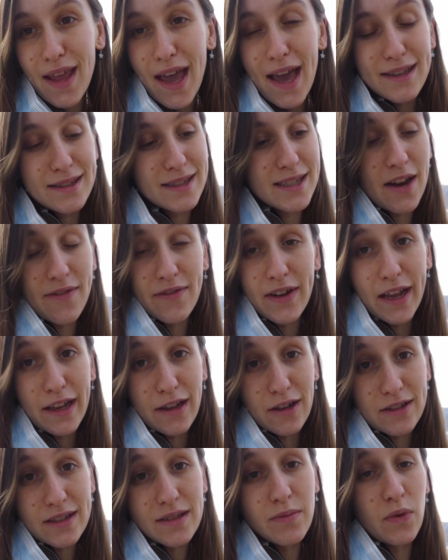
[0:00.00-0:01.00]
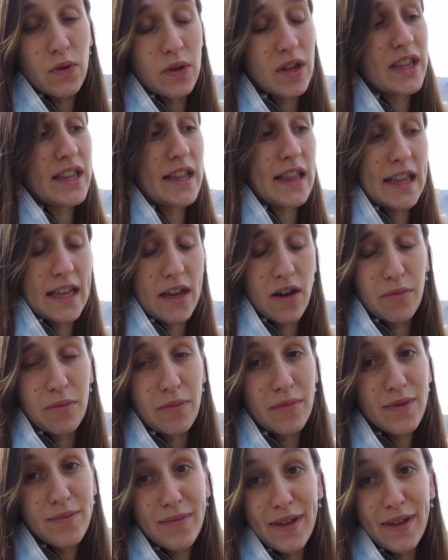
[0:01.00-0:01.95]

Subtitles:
It's definitely a lot smaller than Lyon,